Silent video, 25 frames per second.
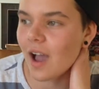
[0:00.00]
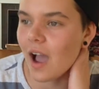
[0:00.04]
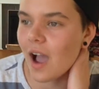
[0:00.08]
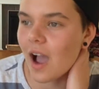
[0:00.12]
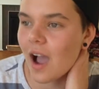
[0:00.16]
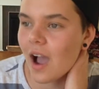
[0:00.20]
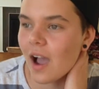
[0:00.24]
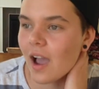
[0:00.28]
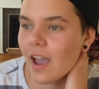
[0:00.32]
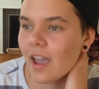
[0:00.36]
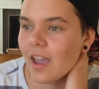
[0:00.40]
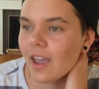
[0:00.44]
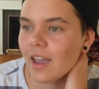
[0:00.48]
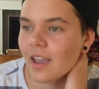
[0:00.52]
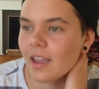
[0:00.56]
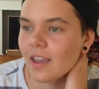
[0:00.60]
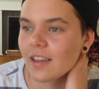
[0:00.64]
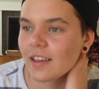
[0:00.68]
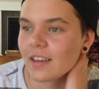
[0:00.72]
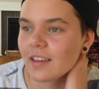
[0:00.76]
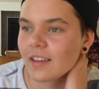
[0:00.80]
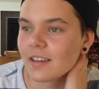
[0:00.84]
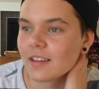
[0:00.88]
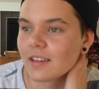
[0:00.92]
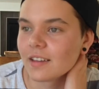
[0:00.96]

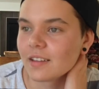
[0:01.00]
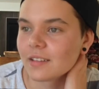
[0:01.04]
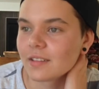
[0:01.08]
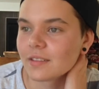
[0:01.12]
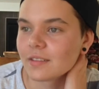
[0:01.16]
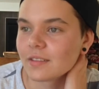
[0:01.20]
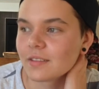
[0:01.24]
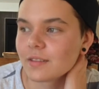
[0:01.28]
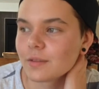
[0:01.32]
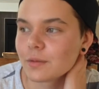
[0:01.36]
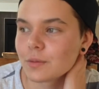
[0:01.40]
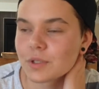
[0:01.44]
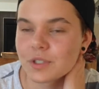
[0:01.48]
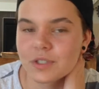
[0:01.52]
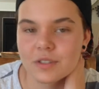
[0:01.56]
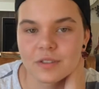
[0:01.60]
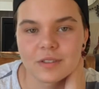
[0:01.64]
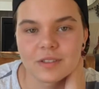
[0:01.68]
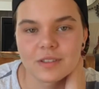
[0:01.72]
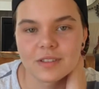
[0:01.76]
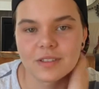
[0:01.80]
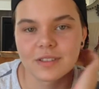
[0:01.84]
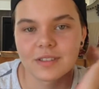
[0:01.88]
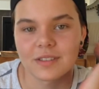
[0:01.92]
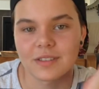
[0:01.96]
I
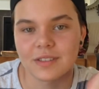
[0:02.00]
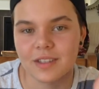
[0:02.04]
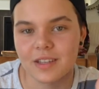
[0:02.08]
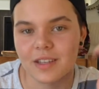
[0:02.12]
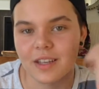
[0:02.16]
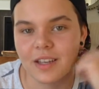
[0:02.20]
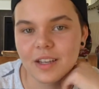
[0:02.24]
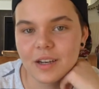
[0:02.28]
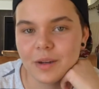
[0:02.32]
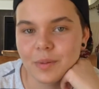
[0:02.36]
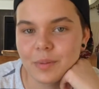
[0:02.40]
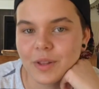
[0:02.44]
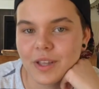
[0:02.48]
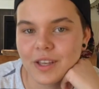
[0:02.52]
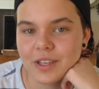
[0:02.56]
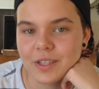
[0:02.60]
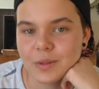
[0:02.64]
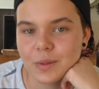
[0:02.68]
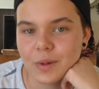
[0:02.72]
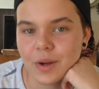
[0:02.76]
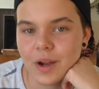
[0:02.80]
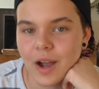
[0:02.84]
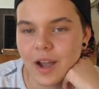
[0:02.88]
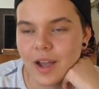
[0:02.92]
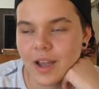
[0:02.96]
was in a
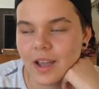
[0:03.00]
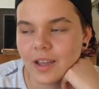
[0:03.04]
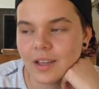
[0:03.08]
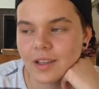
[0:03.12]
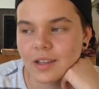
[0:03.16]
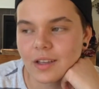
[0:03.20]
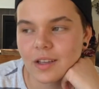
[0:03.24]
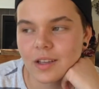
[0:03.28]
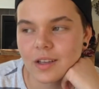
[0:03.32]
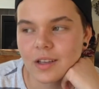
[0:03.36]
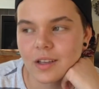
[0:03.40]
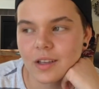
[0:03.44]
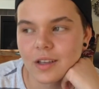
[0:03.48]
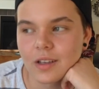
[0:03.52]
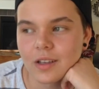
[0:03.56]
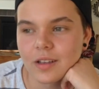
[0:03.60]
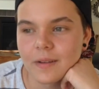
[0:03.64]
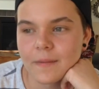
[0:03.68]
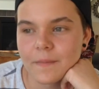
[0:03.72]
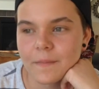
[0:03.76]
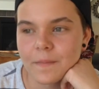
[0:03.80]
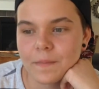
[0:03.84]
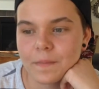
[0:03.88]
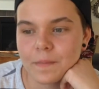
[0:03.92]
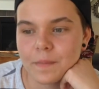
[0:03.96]
place where I
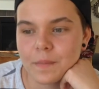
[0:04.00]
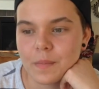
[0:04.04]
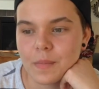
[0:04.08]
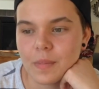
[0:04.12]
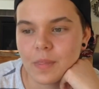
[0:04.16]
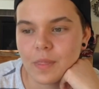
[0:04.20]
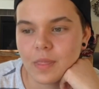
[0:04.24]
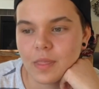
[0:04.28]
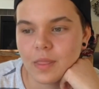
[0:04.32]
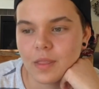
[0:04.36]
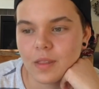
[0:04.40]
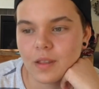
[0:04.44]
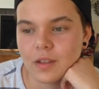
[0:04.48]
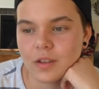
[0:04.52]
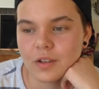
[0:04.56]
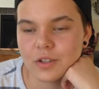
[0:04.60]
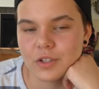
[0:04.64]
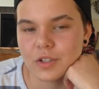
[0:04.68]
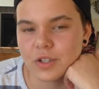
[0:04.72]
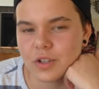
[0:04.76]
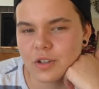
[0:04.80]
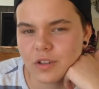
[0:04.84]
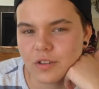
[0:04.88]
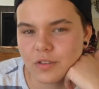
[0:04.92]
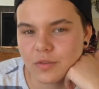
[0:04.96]

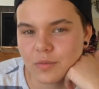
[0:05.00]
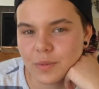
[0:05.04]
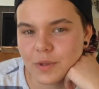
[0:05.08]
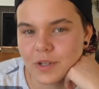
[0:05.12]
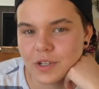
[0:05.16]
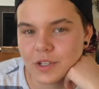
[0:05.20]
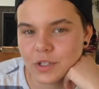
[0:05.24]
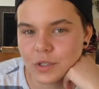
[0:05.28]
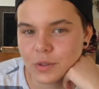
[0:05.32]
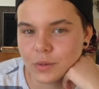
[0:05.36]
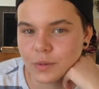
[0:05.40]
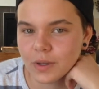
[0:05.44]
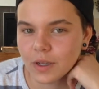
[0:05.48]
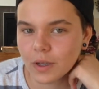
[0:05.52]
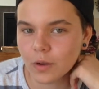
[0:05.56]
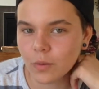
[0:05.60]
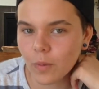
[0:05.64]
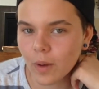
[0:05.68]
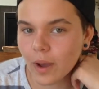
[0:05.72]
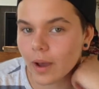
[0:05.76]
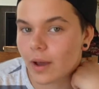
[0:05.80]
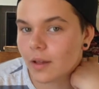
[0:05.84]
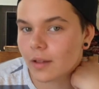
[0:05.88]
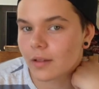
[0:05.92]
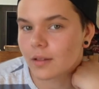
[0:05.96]
should have been doing
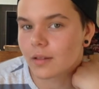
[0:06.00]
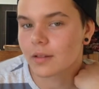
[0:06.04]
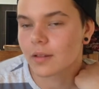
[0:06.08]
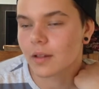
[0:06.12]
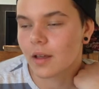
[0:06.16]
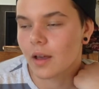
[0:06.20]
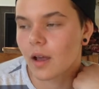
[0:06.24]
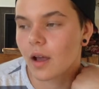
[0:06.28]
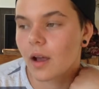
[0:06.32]
well.